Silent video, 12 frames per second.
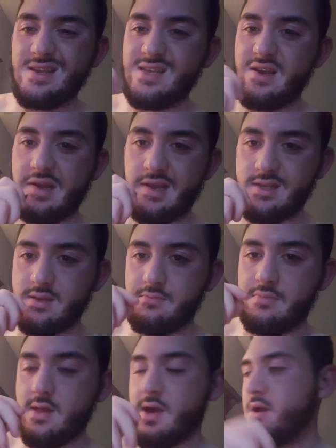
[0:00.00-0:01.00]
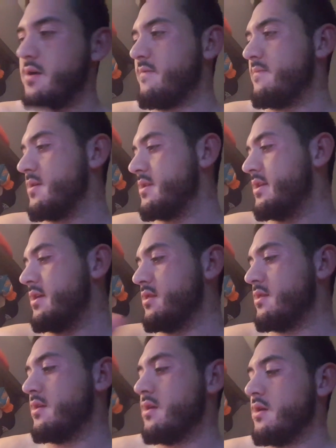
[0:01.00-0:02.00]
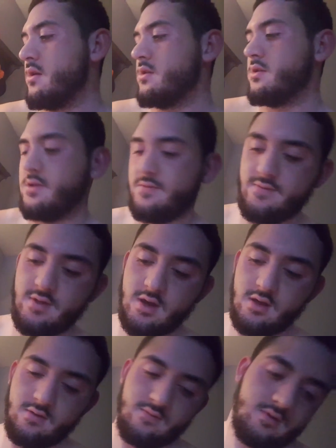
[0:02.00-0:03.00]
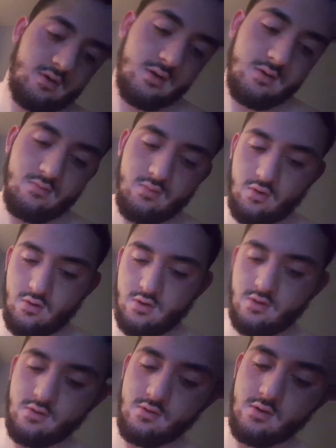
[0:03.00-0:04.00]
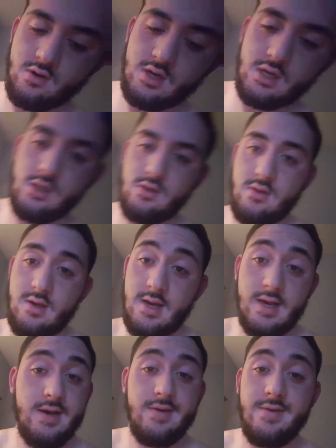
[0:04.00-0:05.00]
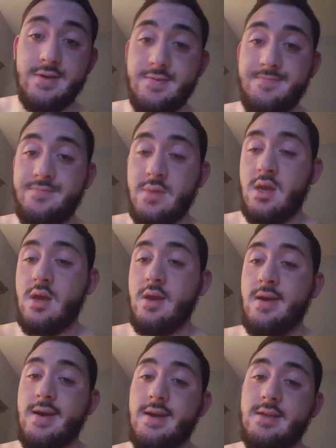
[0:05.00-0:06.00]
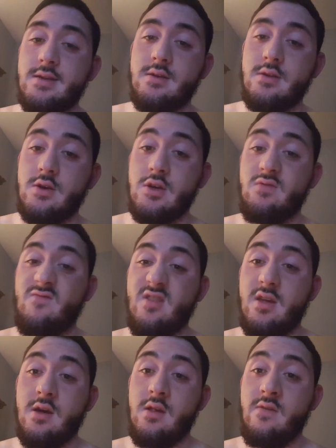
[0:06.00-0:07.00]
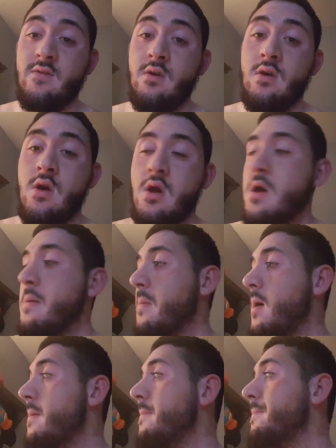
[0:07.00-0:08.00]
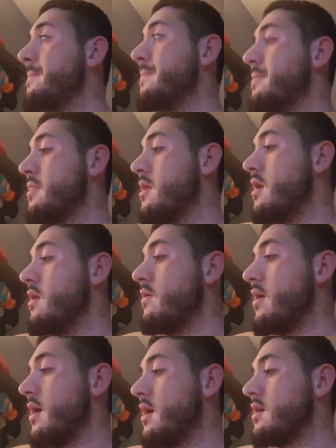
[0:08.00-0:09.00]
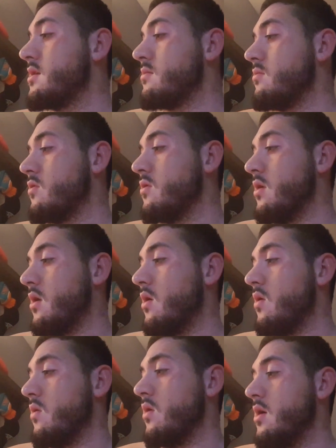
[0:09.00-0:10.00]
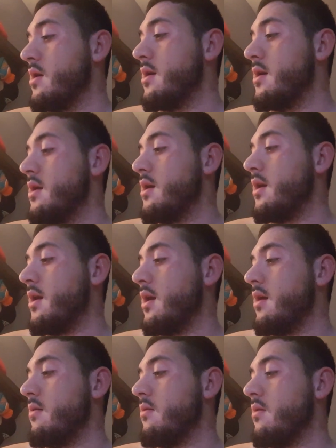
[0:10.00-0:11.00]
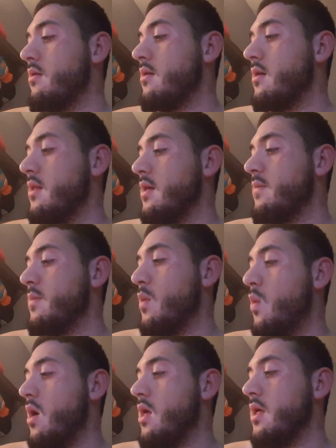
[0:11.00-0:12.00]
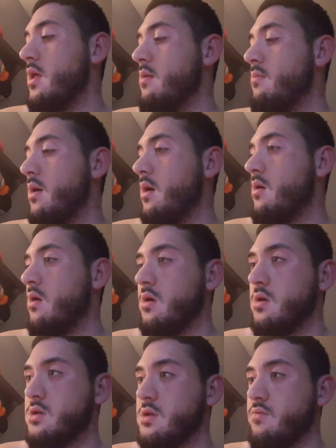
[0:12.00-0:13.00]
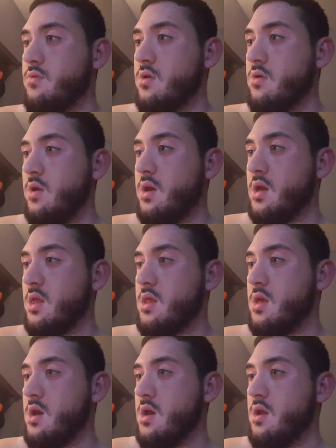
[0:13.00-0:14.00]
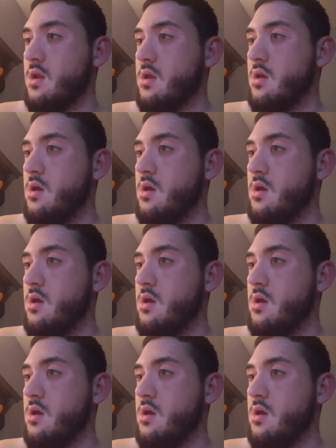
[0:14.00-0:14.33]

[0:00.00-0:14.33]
That's trying to get some plaque off my teeth. Just for the hell of it, I'm bored, and I just, I don't know. I just, for the hell of it. But, anyway, guys, I'm going to go eat. I left my wallet in my car, so I have to go get that.